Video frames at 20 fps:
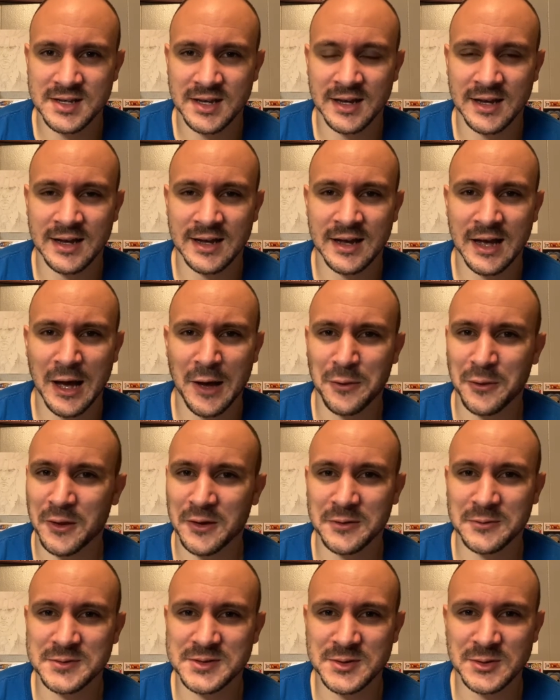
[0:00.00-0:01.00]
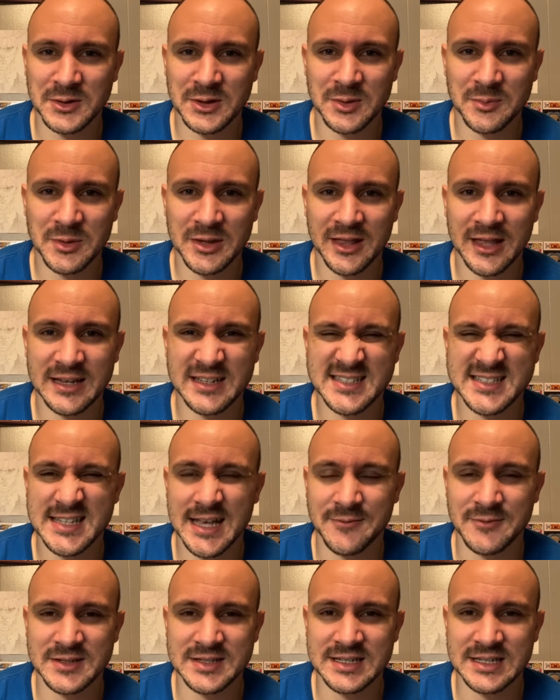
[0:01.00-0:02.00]
I thought it was only going to be like
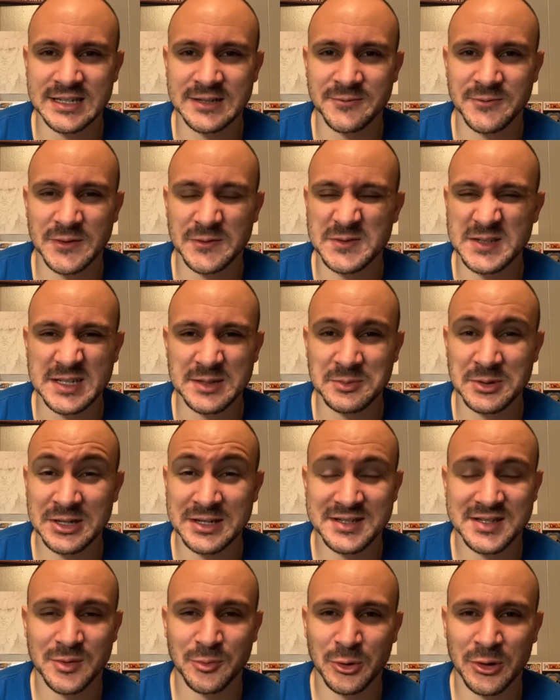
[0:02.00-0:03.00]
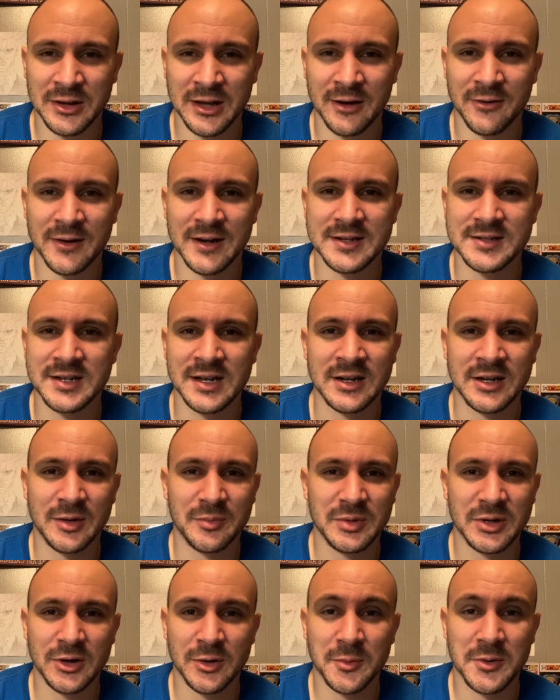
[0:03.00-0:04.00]
17-15 minutes, somewhere in that range. It ended up
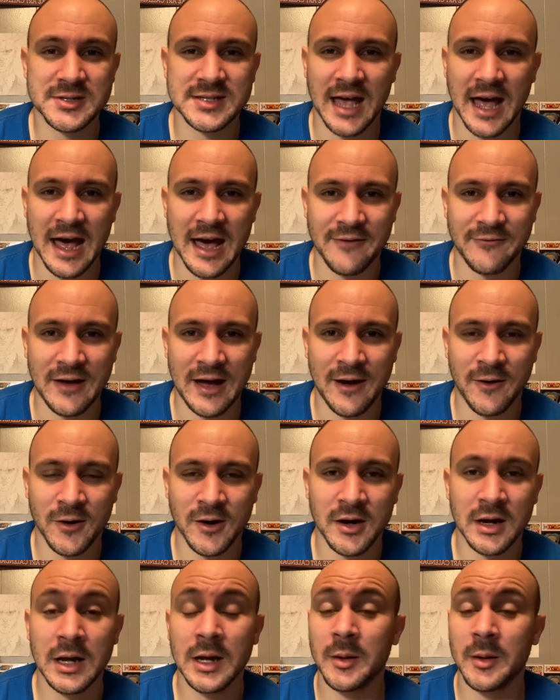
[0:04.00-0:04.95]
being almost a half hour.